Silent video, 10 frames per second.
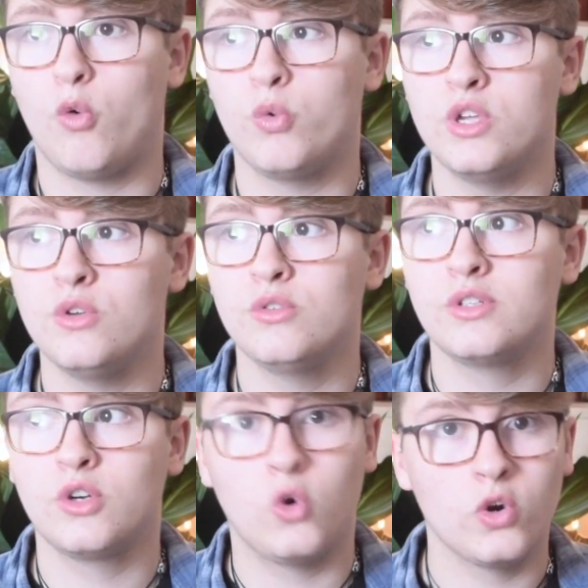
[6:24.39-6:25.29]
We
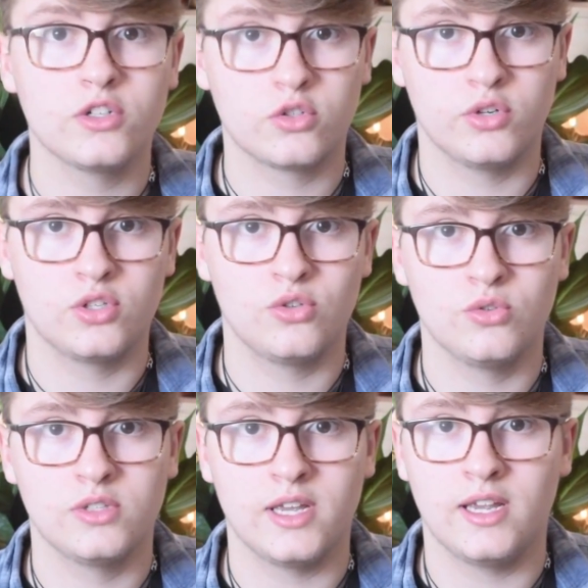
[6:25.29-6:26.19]
use quartz
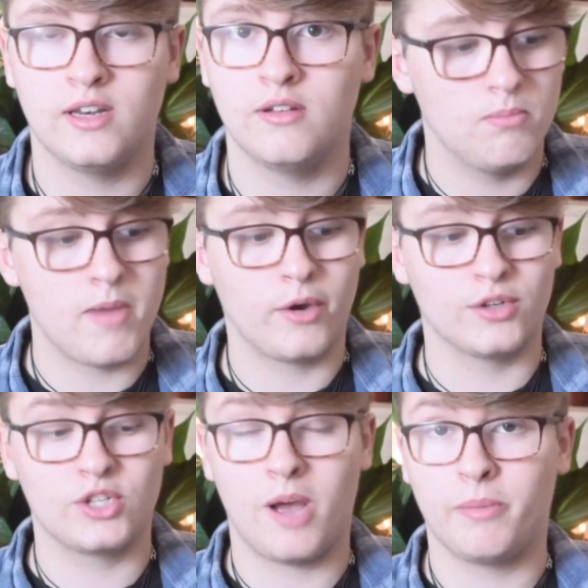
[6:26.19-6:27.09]
crystals in
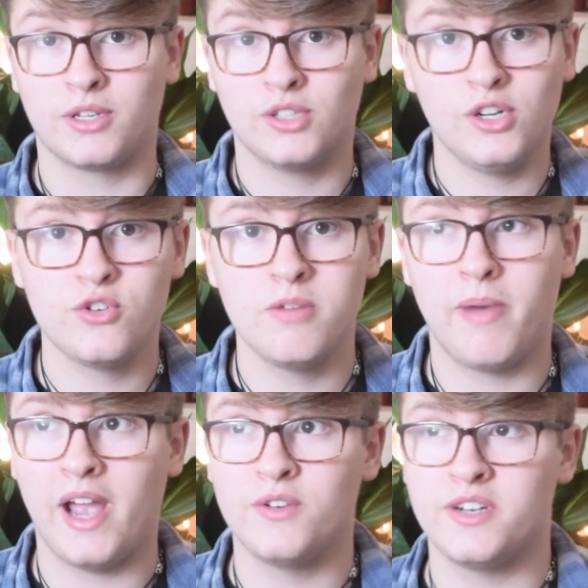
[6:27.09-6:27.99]
microscopic surgery,
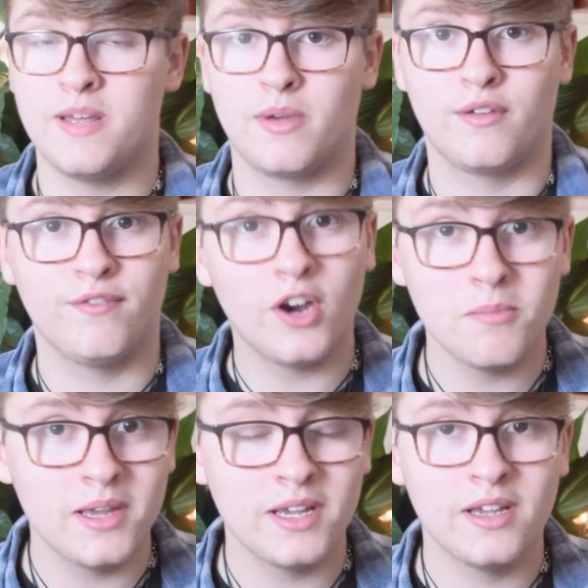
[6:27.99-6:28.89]
biodynamic
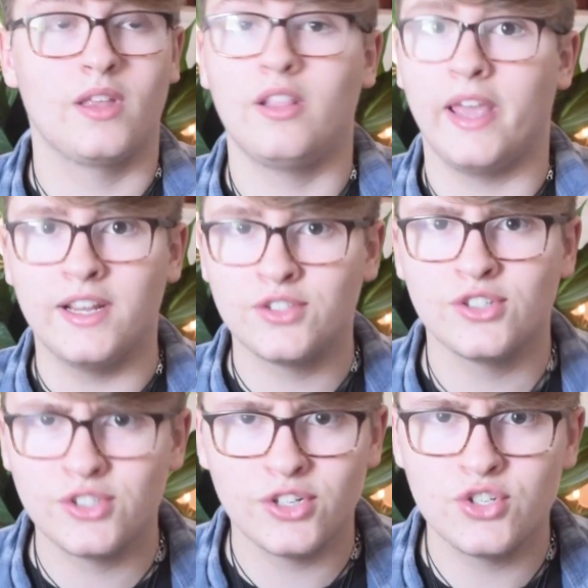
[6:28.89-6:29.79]
farming,
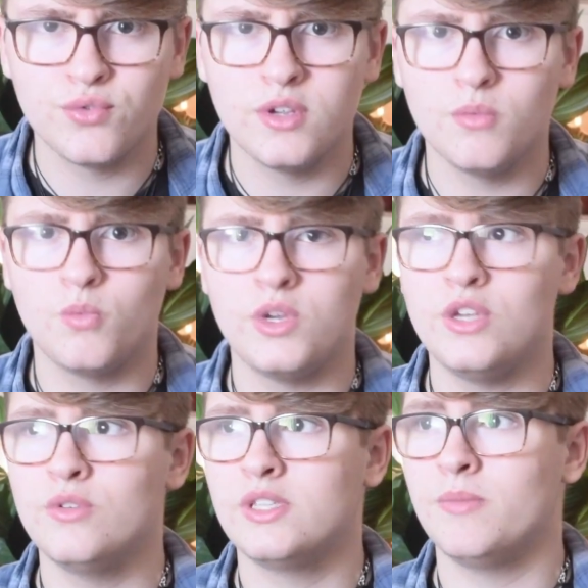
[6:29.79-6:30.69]
laser surgery. We
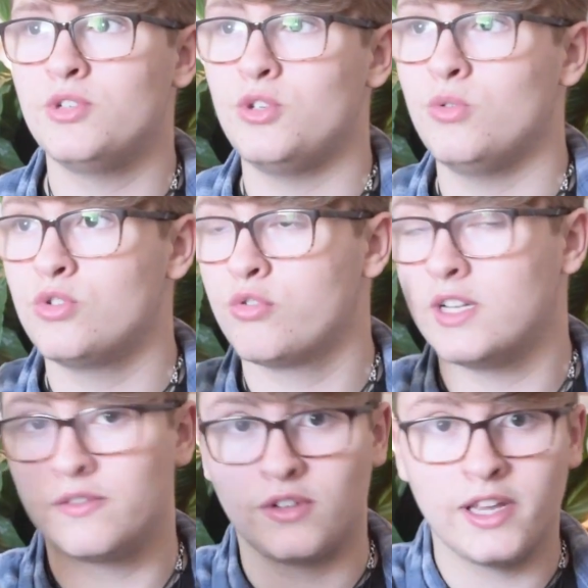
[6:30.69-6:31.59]
use them to
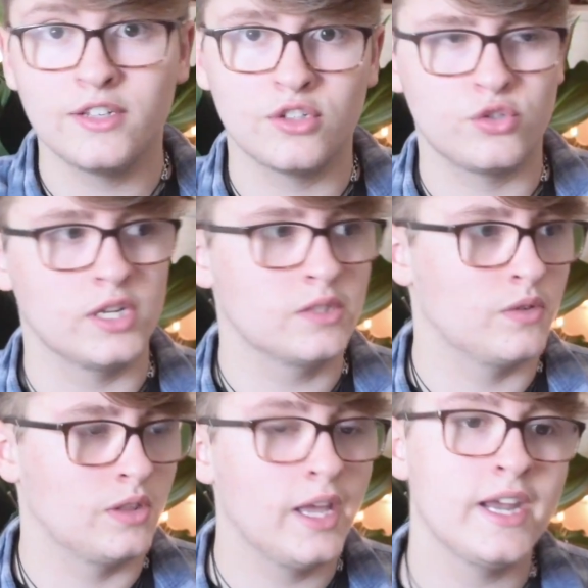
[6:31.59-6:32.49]
transfer lasers,
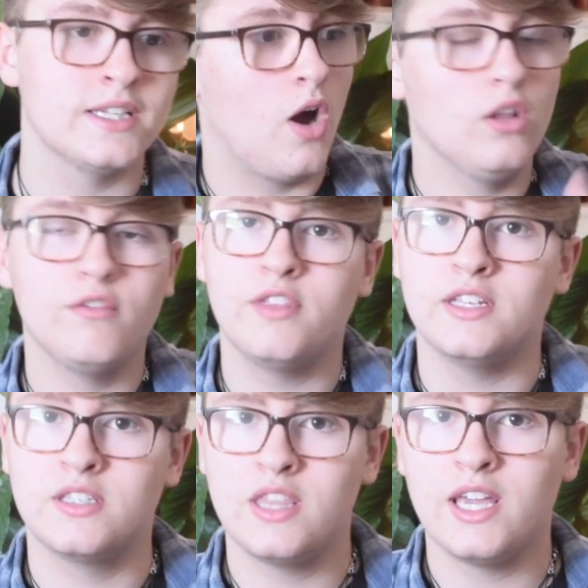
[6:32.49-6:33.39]
transfer light. All of
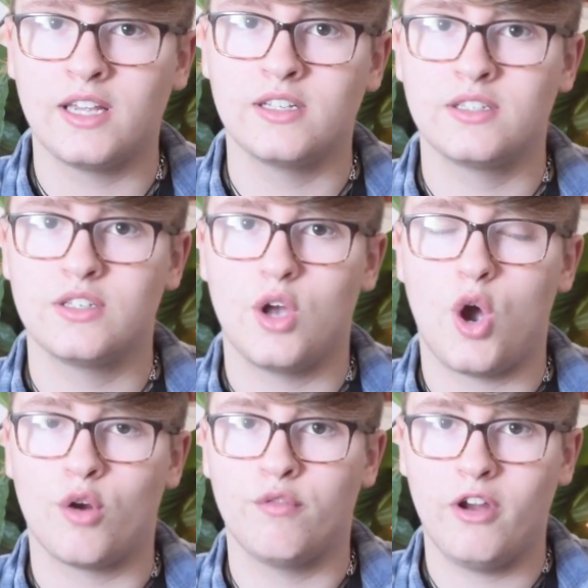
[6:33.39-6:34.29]
these things
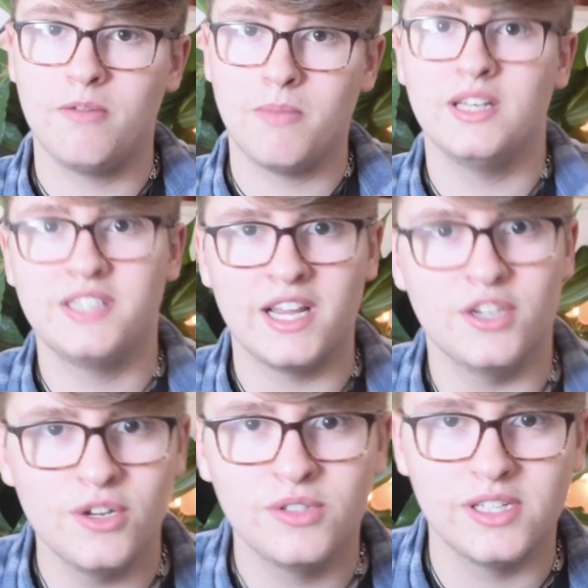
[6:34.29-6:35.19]
are very
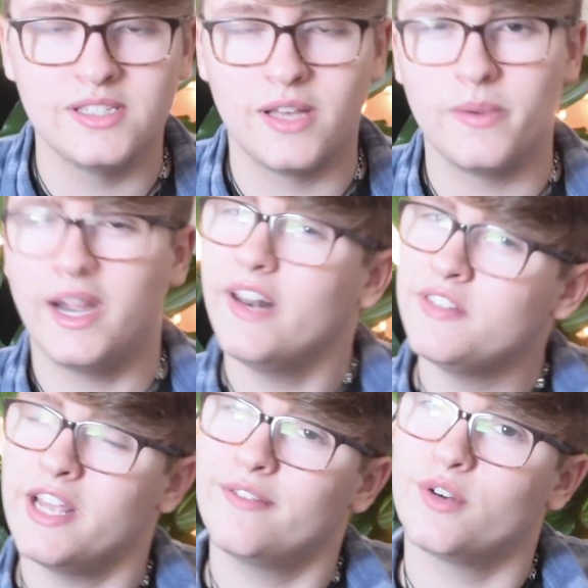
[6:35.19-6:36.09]
mundane uses that we kind
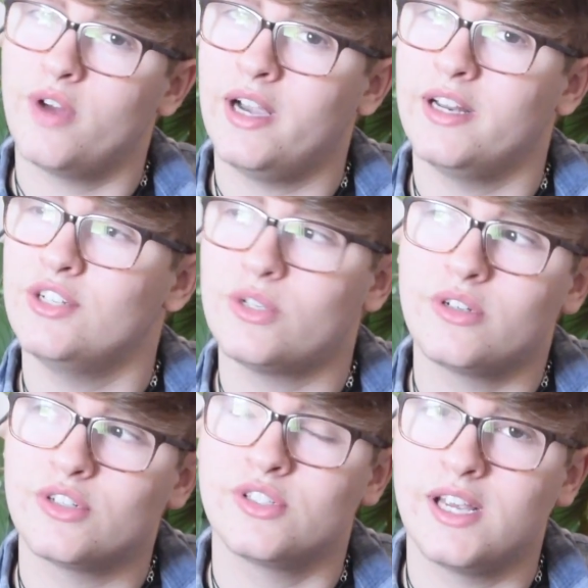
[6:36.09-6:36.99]
of take for granted and
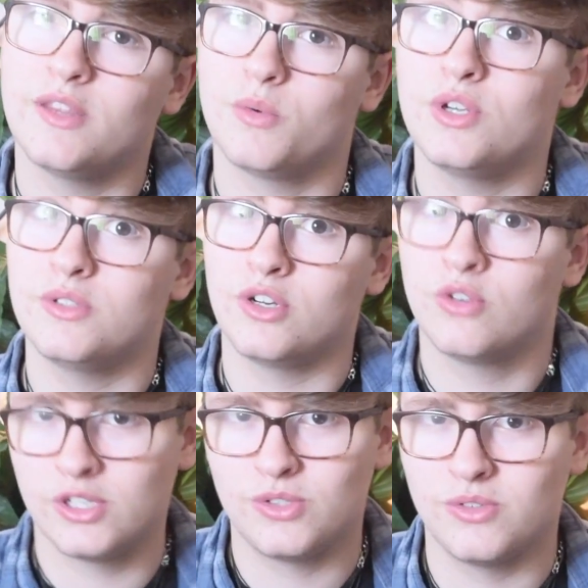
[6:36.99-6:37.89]
don't understand that we're using
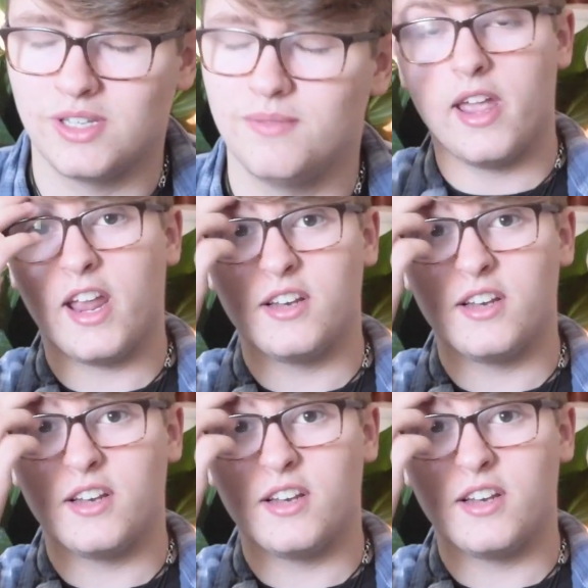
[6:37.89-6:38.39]
crystals in.